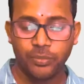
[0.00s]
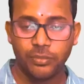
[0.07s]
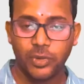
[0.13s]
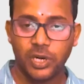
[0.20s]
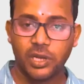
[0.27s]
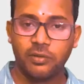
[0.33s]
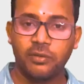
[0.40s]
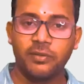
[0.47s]

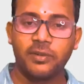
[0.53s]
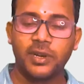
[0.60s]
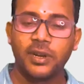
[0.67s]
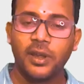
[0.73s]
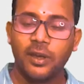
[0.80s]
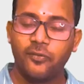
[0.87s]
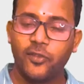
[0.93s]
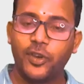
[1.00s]
But however,
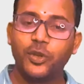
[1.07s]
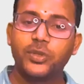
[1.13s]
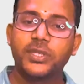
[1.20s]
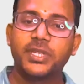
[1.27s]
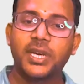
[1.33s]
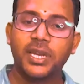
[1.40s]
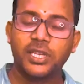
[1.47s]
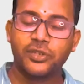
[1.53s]
when you
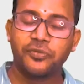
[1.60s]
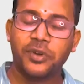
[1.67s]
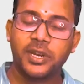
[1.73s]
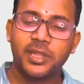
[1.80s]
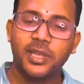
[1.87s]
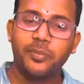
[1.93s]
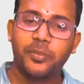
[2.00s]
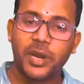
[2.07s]
search for
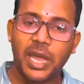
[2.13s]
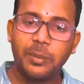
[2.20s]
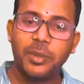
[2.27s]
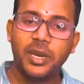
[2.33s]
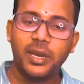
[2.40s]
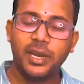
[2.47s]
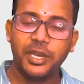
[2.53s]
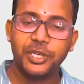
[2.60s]
the
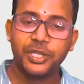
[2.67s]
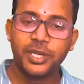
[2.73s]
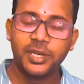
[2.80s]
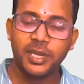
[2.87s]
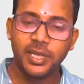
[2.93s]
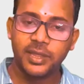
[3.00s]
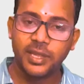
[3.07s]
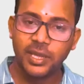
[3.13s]
primary lesion
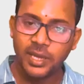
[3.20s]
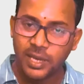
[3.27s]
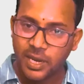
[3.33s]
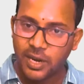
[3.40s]
in the